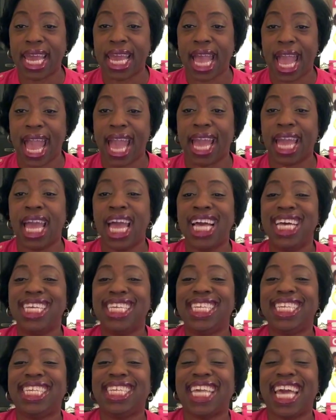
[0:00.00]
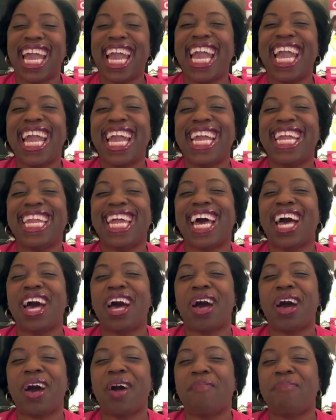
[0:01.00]
Hey,
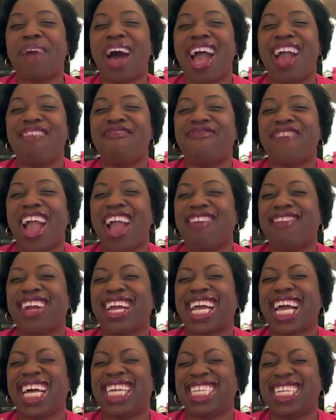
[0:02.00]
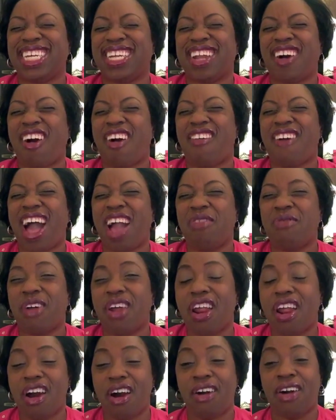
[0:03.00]
Zena, my favorite cousin in the whole wide
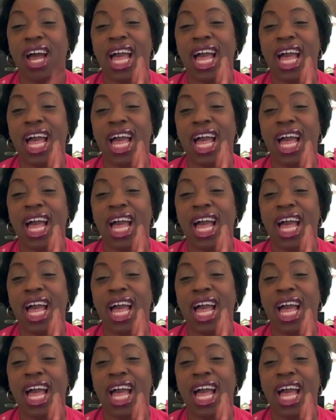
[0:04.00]
world.